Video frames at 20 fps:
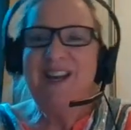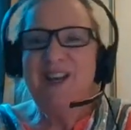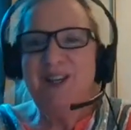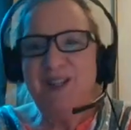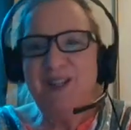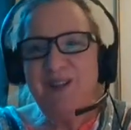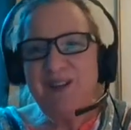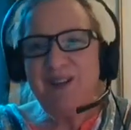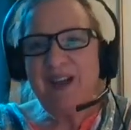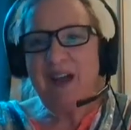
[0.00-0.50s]

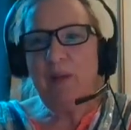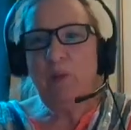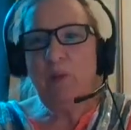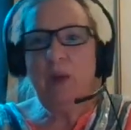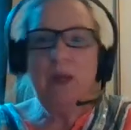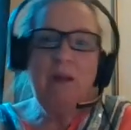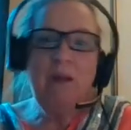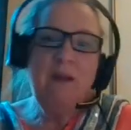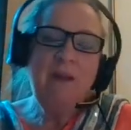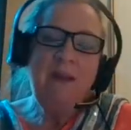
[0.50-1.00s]
you can't
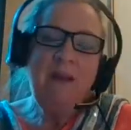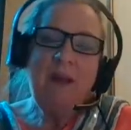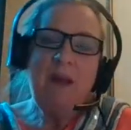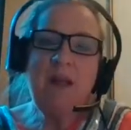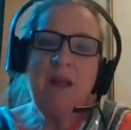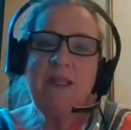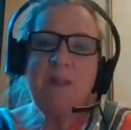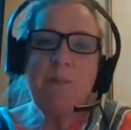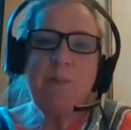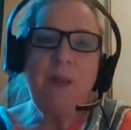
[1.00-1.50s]
well
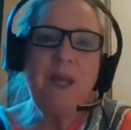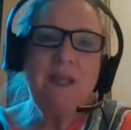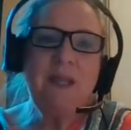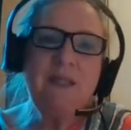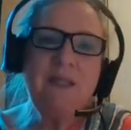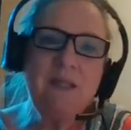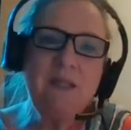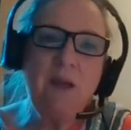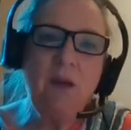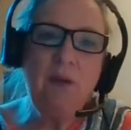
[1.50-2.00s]
it
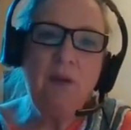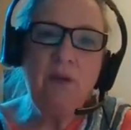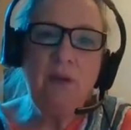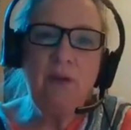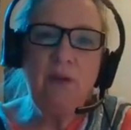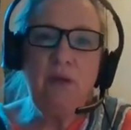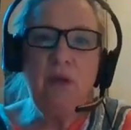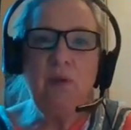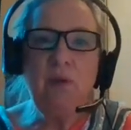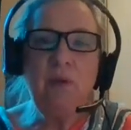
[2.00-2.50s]
depends
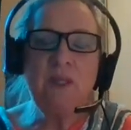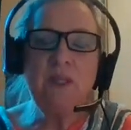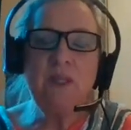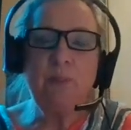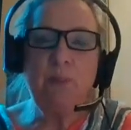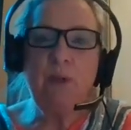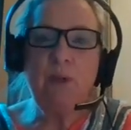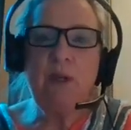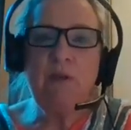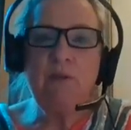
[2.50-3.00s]
on you as a
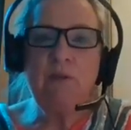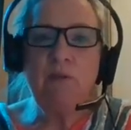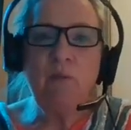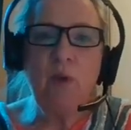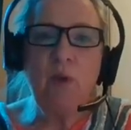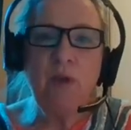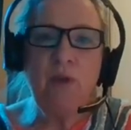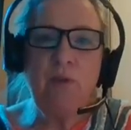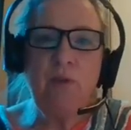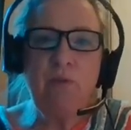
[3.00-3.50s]
breeder and
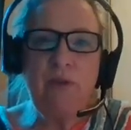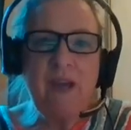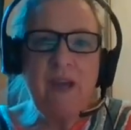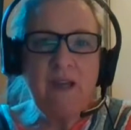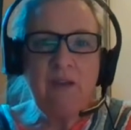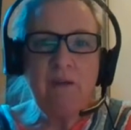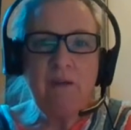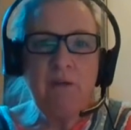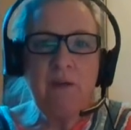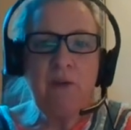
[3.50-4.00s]
what you
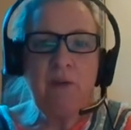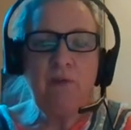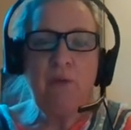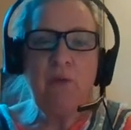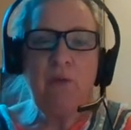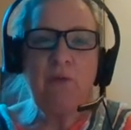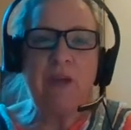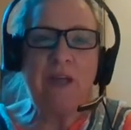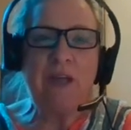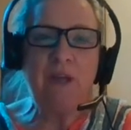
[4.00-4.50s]
value and if
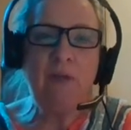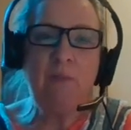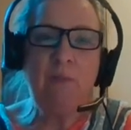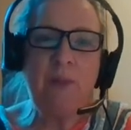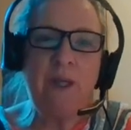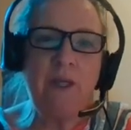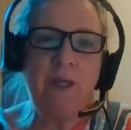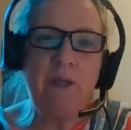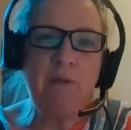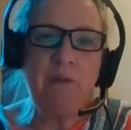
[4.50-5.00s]
you value
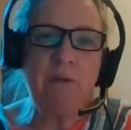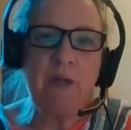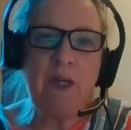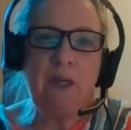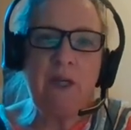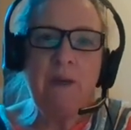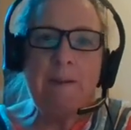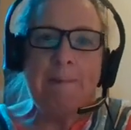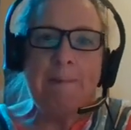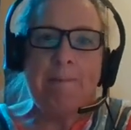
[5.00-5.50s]

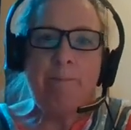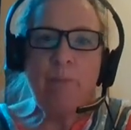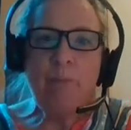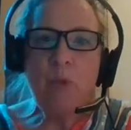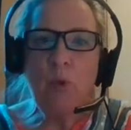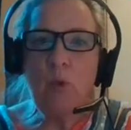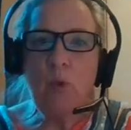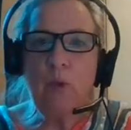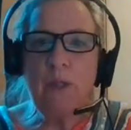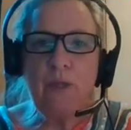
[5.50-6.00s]
pedigree
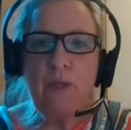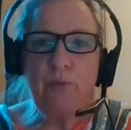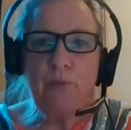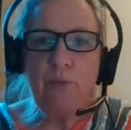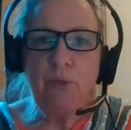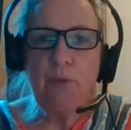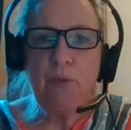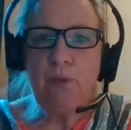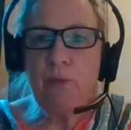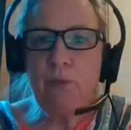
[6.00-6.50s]
or if
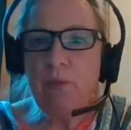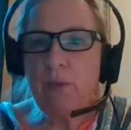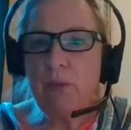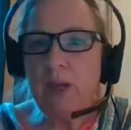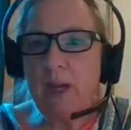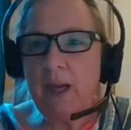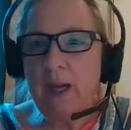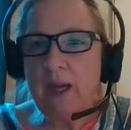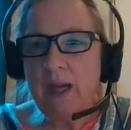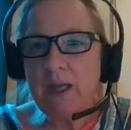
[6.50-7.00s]
you
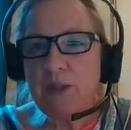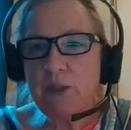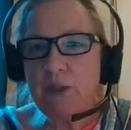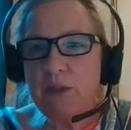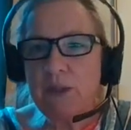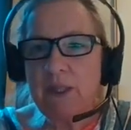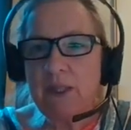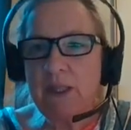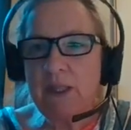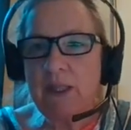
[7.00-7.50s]
uh,
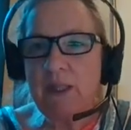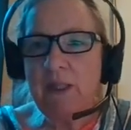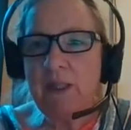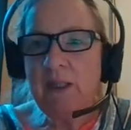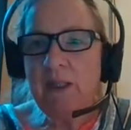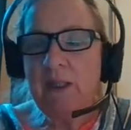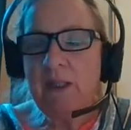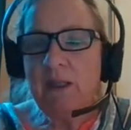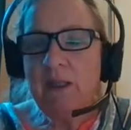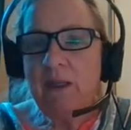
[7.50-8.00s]
actually
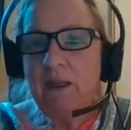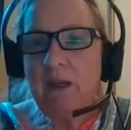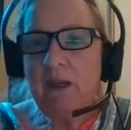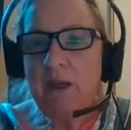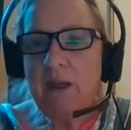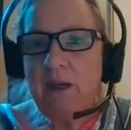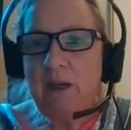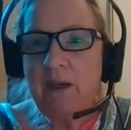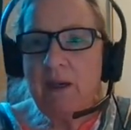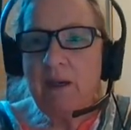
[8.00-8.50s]

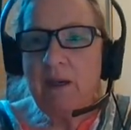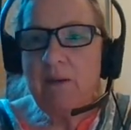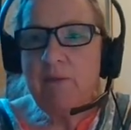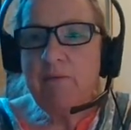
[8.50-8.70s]
uh,